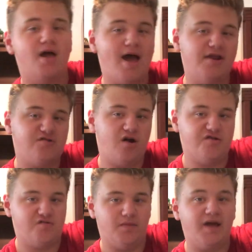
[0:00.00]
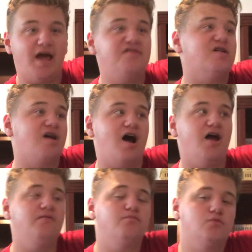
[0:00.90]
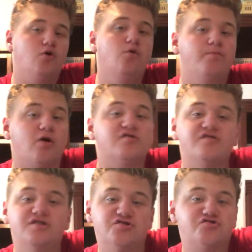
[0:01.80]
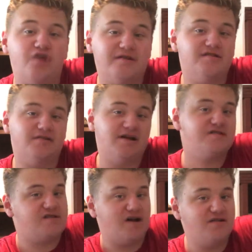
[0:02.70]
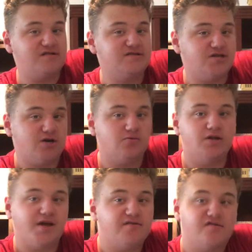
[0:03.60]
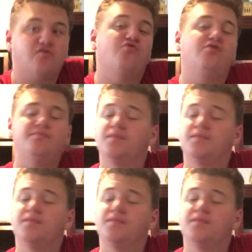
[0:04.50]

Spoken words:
and it's awesome. Like, as a guy who personally just doesn't like science in general, like in school,